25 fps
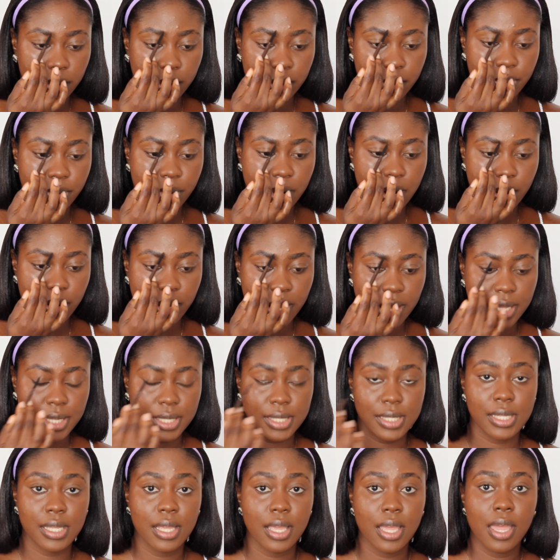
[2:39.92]
the brow
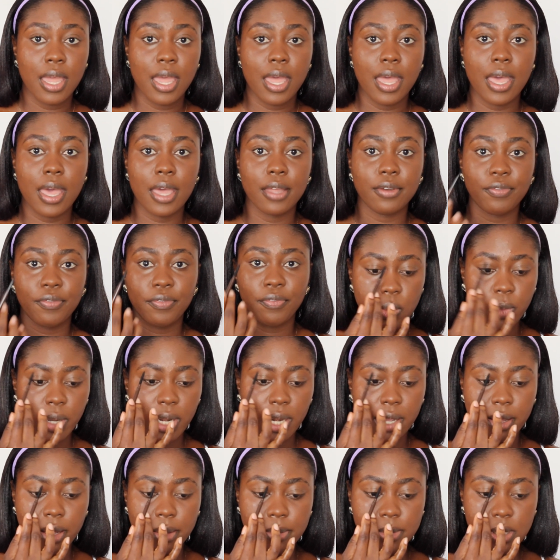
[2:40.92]
hairs. And
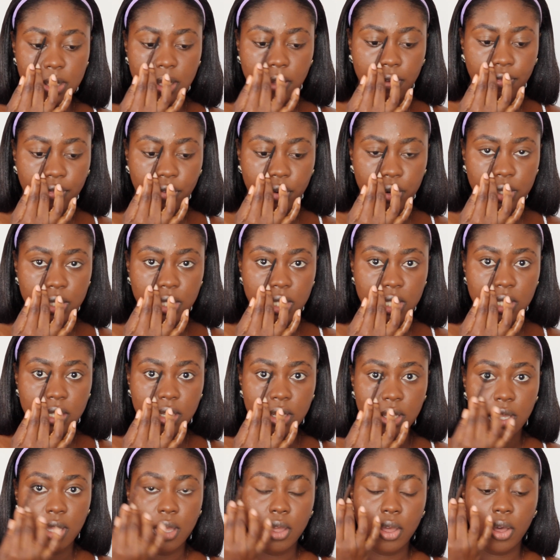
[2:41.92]
when it comes to the
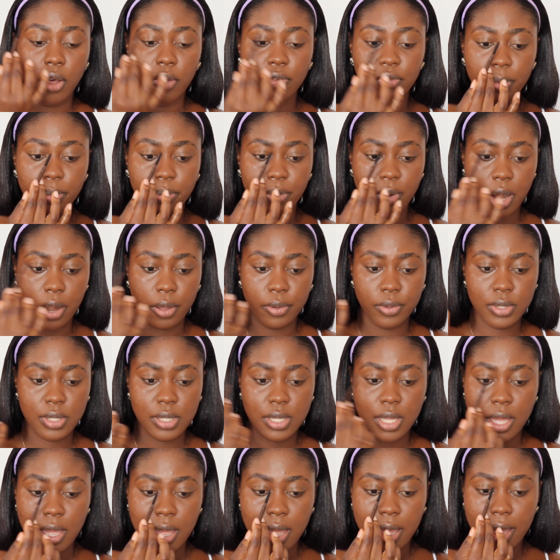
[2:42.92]
front of the
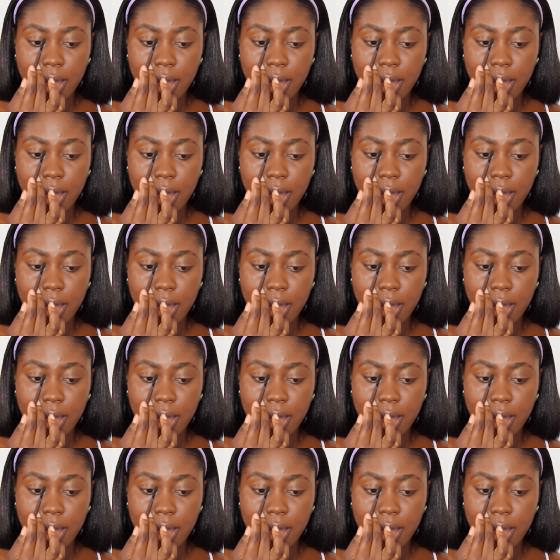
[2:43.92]
brows,